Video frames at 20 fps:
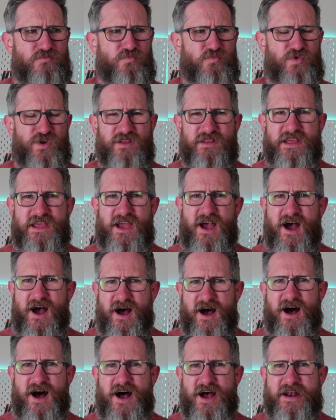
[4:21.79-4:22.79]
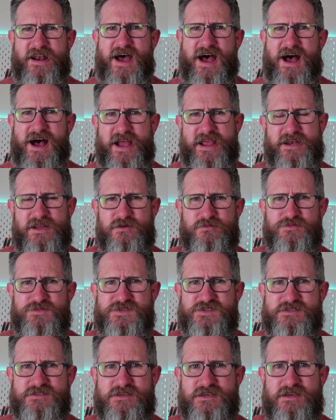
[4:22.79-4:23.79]
really odd
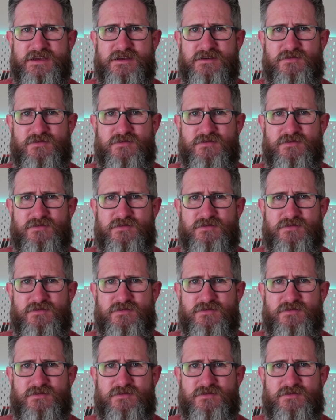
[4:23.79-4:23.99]
items